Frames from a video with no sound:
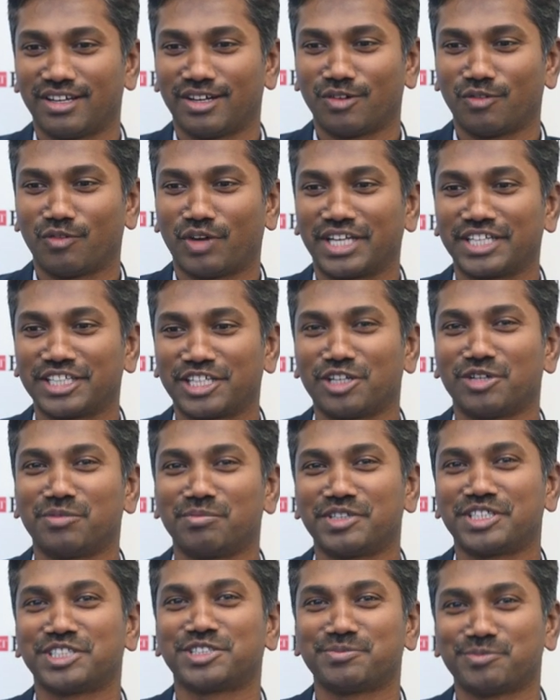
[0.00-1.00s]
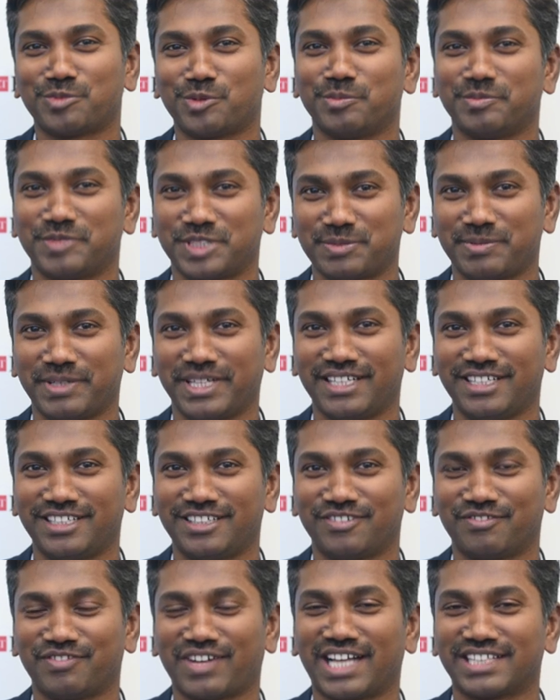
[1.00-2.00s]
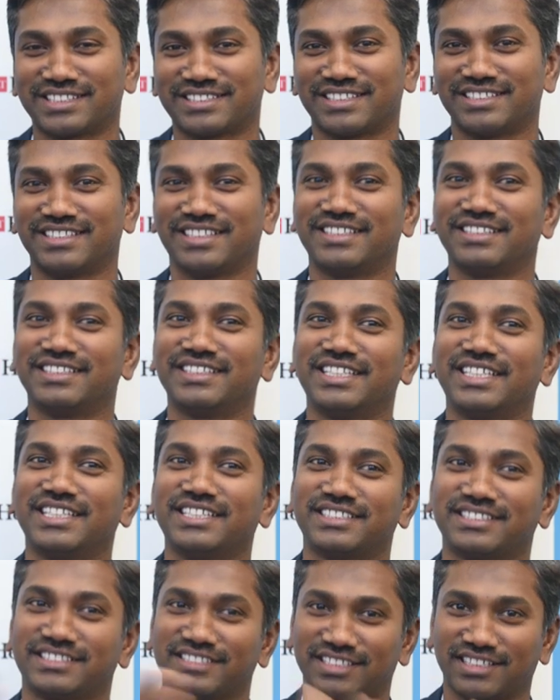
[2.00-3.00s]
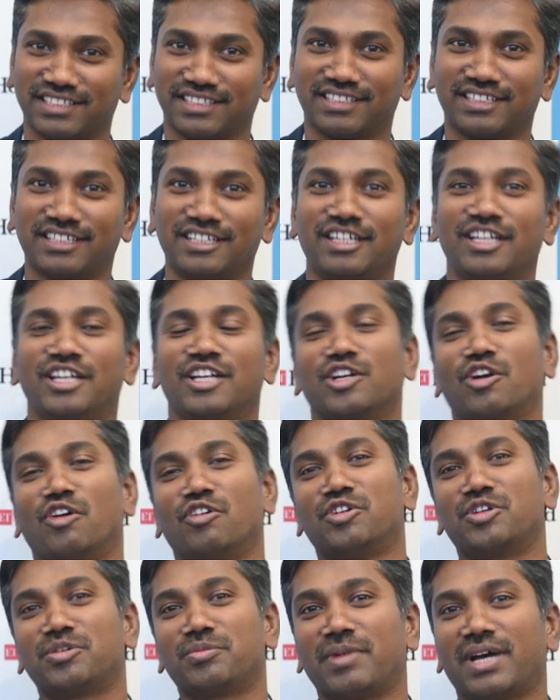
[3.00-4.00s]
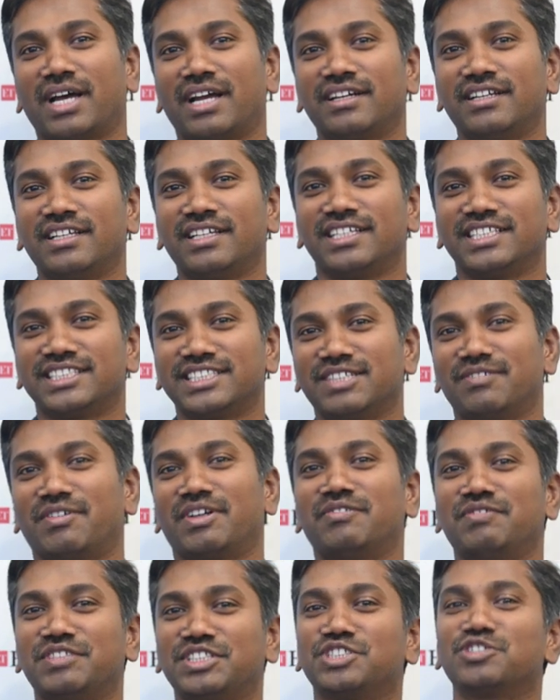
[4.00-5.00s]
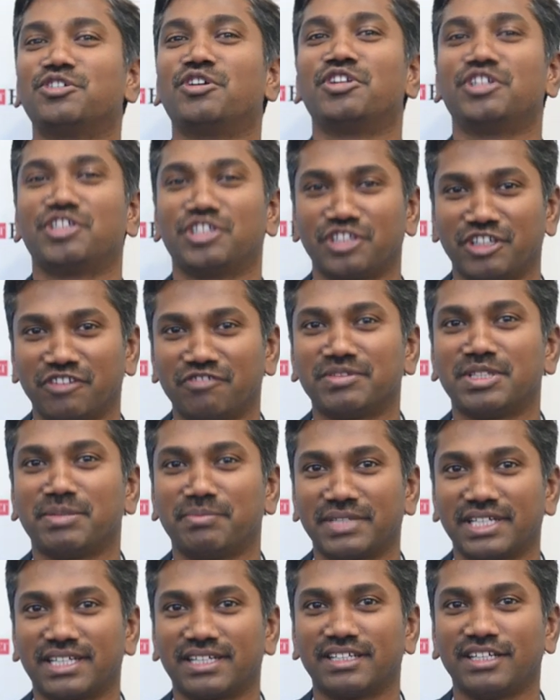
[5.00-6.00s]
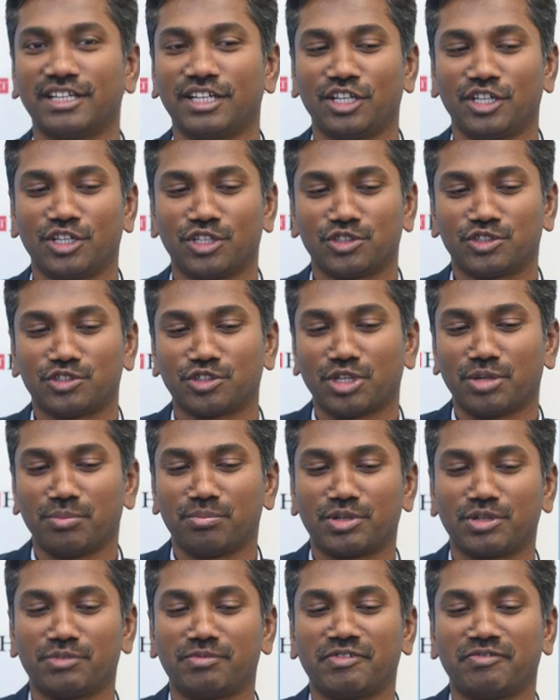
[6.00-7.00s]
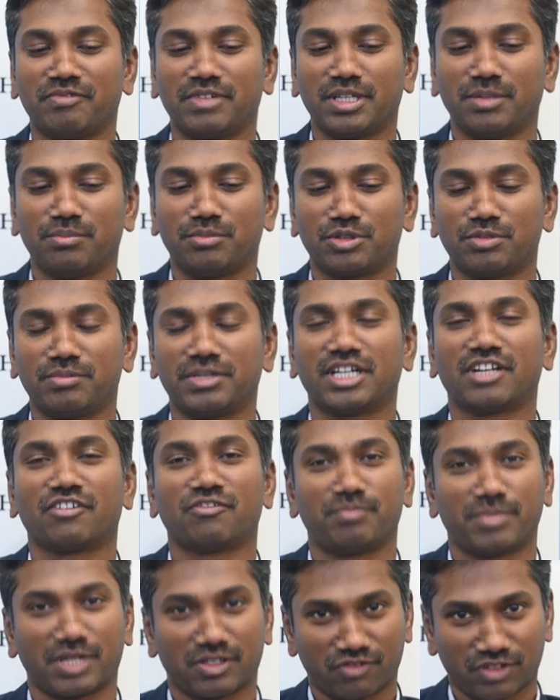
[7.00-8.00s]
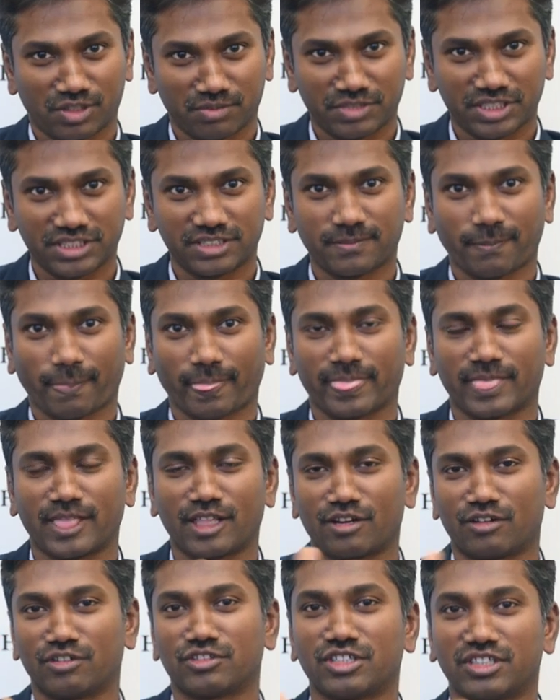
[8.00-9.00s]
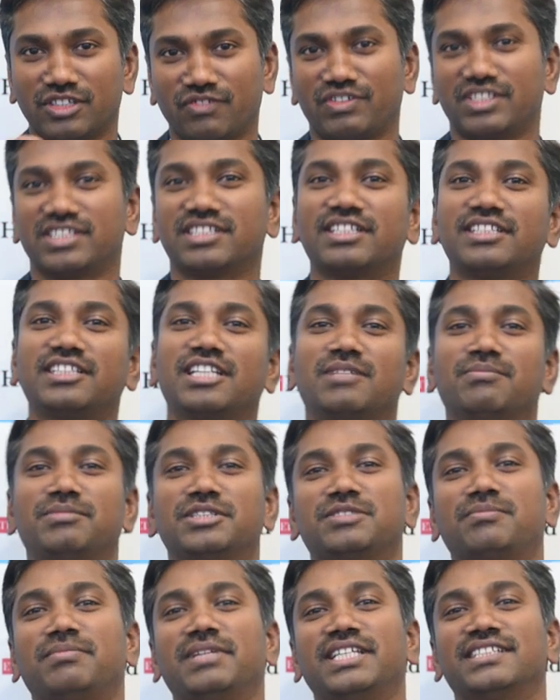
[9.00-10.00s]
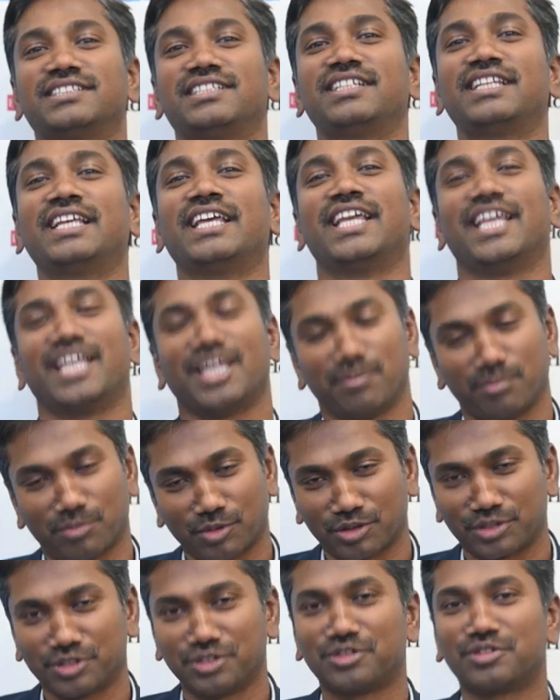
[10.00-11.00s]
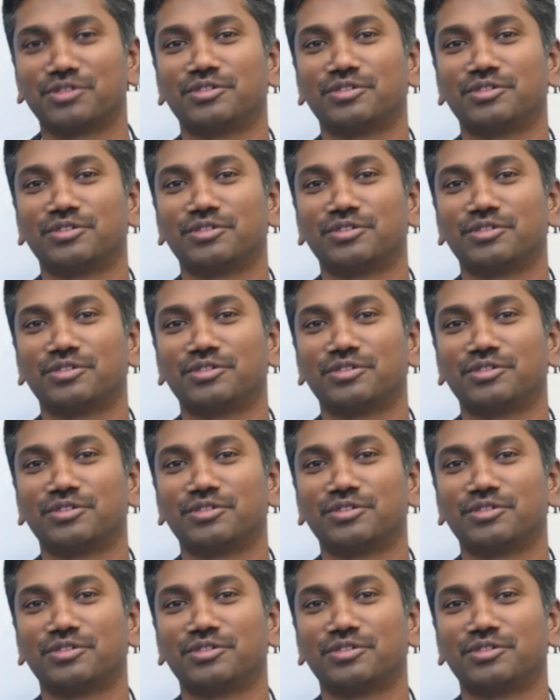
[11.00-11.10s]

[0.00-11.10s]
one kilometer sp speed faster than his uh, counterpart is the one which is going to give him the medal. So improve, improvement of performance, there also the physical therapist plays an important